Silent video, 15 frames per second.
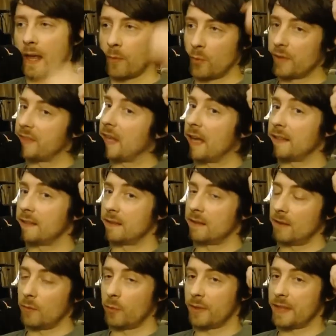And with
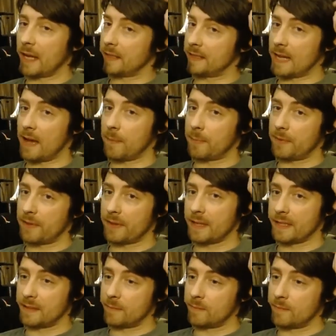that depth,
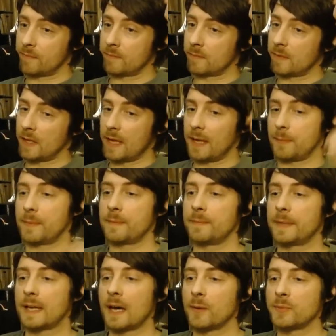it
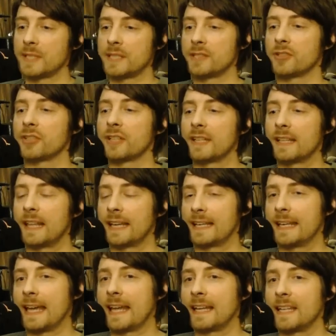becomes easier to like
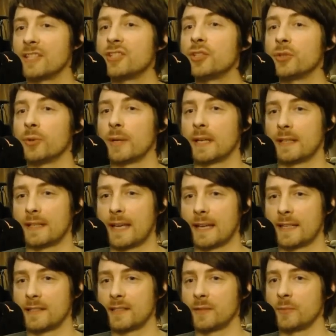get into
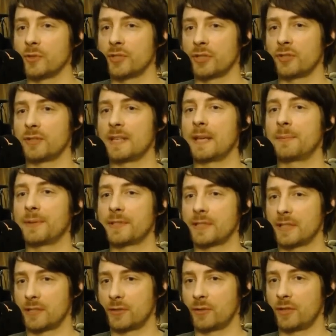the music. You can keep
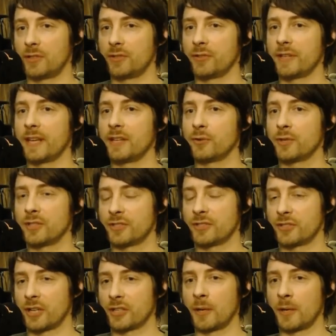listening to it. You can
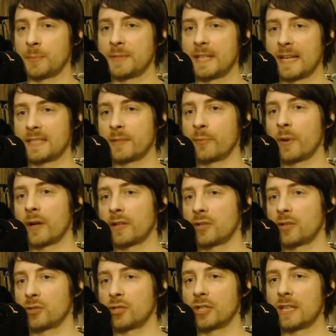start to obsess about it. So
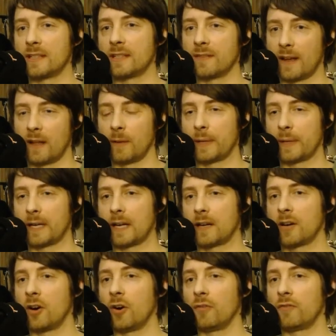she can develop like a
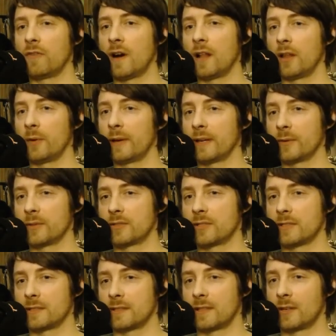cult following, which
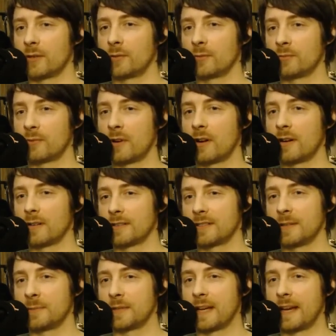can go wrong
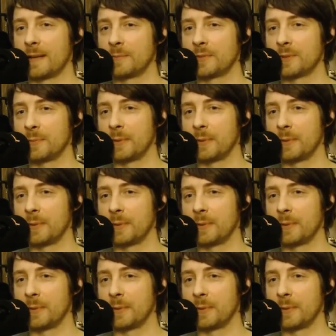sometimes.